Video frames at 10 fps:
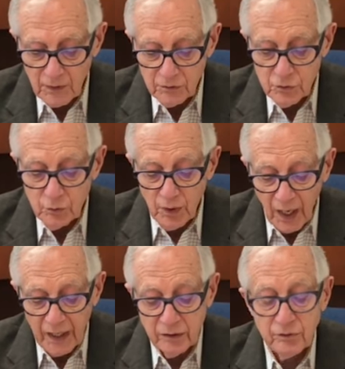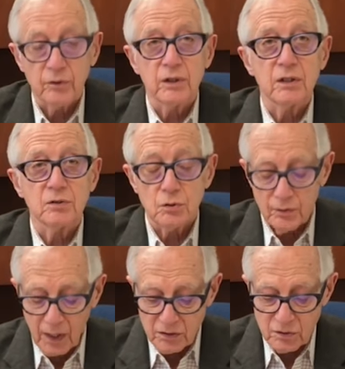to
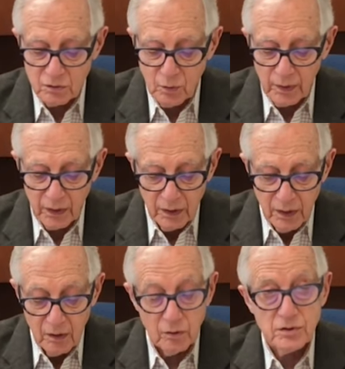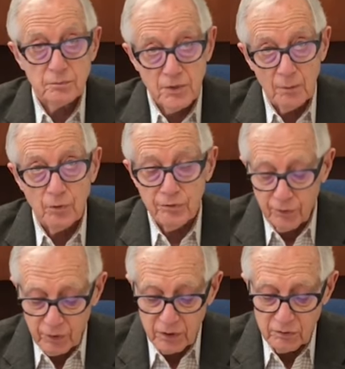9/30/2020, or September
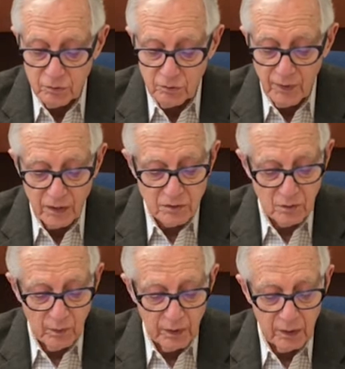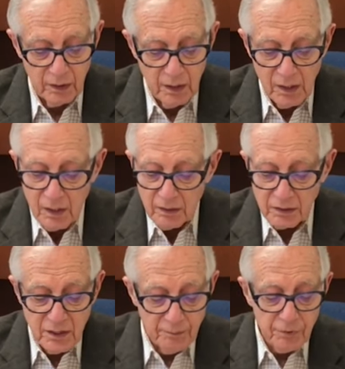30th, 2020. The
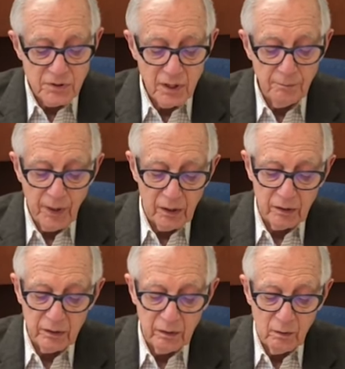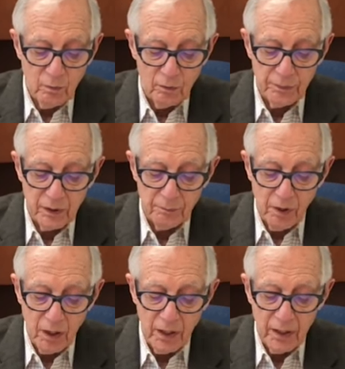10% penalty will be
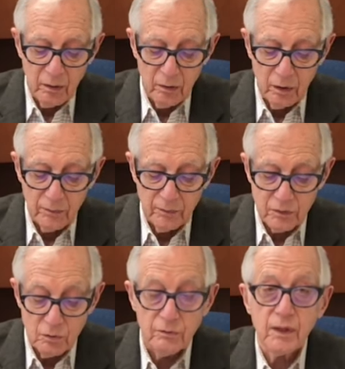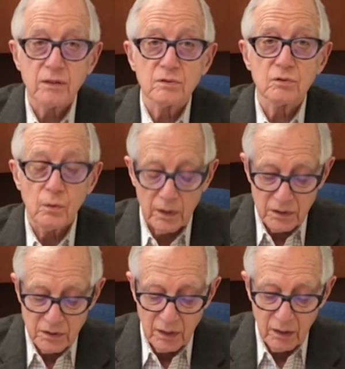applied on the 2020
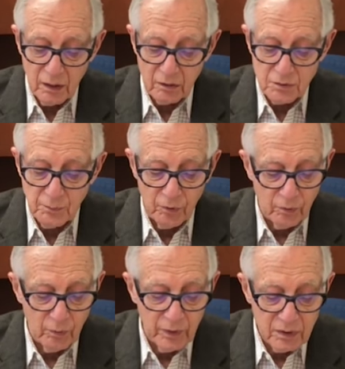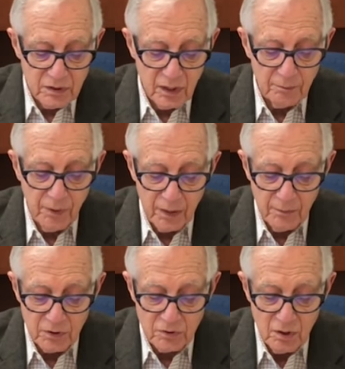State College Borough real estate
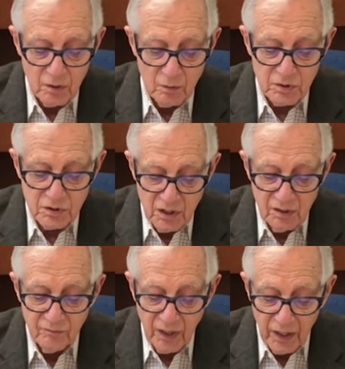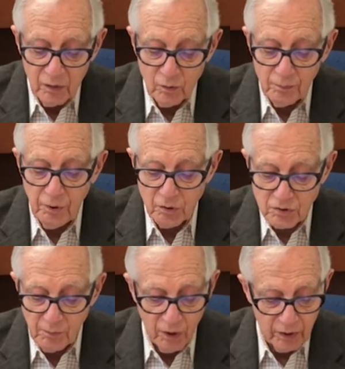payments received and or
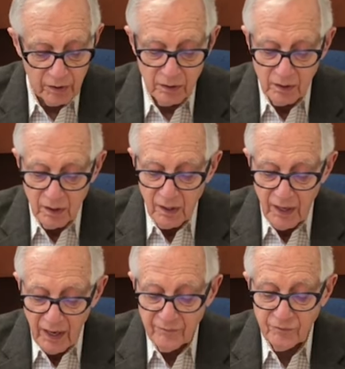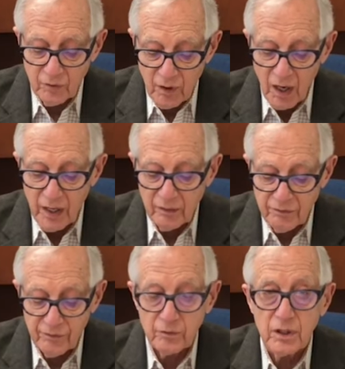postmarked after
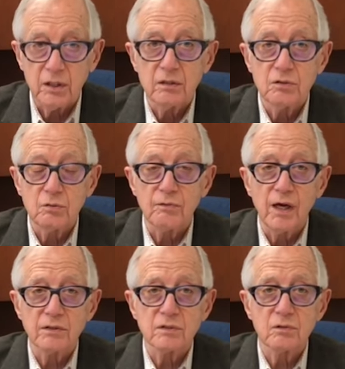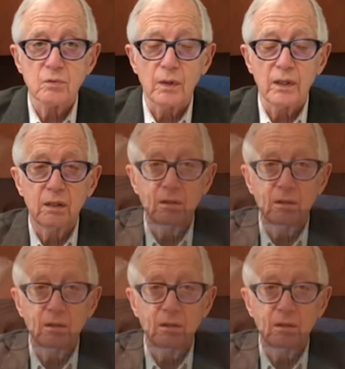9/30/2020.